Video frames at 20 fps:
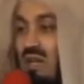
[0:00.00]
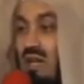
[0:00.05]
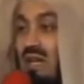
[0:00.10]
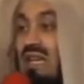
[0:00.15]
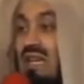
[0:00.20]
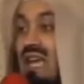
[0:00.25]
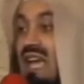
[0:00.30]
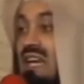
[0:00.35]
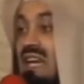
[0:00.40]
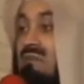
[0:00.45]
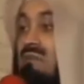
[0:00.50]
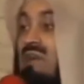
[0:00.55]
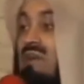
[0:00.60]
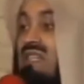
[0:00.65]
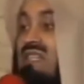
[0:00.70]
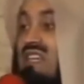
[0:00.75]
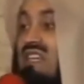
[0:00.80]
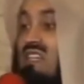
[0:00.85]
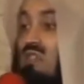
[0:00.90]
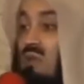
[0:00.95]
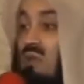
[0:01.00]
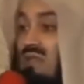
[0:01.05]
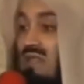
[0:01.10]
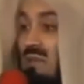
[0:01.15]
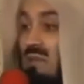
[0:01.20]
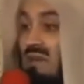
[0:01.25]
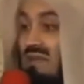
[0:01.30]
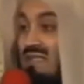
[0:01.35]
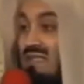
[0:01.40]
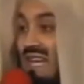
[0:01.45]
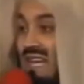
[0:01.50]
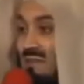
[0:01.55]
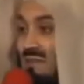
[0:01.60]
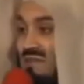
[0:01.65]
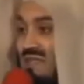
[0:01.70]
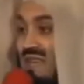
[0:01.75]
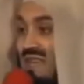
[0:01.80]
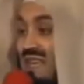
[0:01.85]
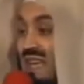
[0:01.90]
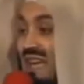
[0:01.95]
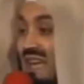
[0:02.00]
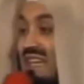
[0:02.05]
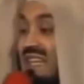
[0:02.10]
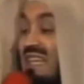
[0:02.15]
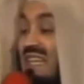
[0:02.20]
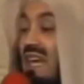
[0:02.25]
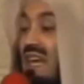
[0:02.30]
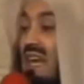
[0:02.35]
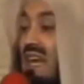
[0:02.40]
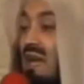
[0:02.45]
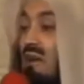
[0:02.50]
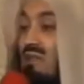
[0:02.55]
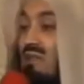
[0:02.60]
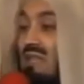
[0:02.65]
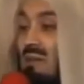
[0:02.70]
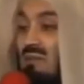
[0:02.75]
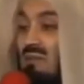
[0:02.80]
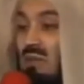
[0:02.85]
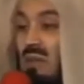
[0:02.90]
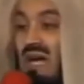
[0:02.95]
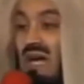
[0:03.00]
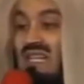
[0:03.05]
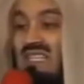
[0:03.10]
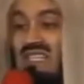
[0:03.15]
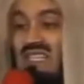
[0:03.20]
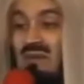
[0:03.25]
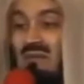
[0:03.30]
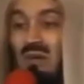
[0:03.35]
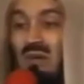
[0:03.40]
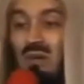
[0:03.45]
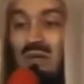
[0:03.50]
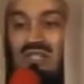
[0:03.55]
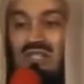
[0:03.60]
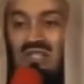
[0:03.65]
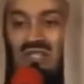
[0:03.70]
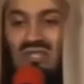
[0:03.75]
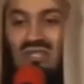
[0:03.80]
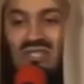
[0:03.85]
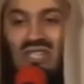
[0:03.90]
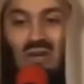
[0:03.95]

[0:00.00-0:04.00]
He had meetings with them at times, and he allowed them to ask him questions.